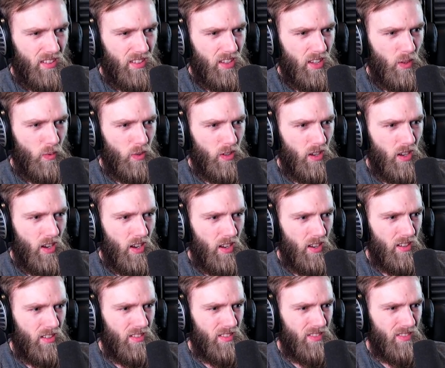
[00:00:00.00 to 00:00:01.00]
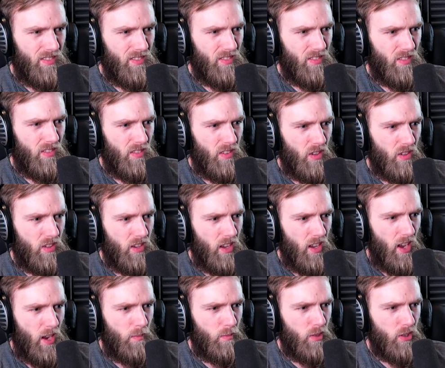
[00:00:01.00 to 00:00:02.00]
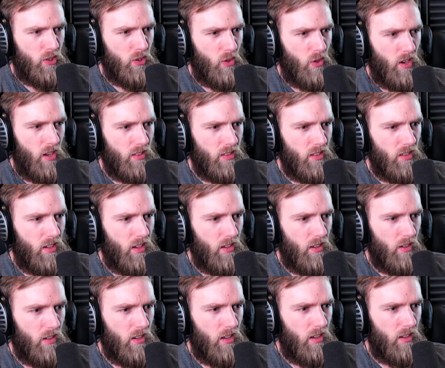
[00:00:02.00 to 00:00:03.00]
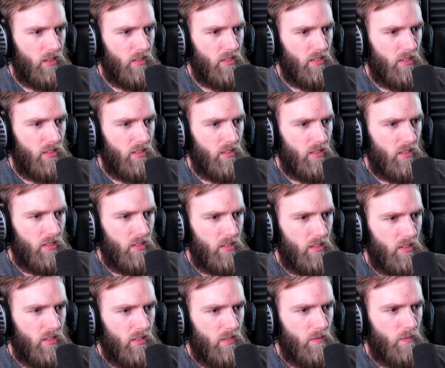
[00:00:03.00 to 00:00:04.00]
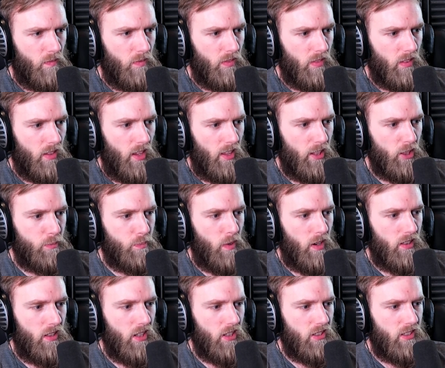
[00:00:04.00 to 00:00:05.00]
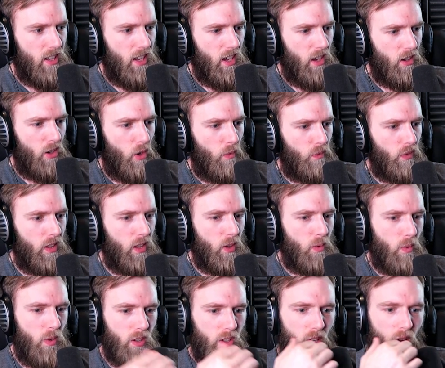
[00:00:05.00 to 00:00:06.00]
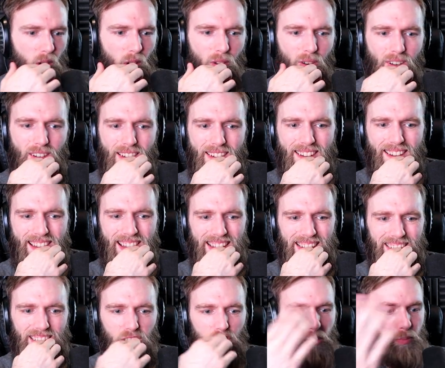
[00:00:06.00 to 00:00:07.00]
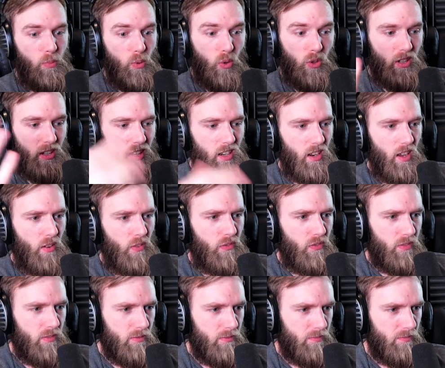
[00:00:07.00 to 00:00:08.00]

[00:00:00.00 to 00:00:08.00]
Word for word: Okay, we got... Okay, I'm disoriented now. Okay. Okay, let's break this down. Hopefully it will go smoothly enough.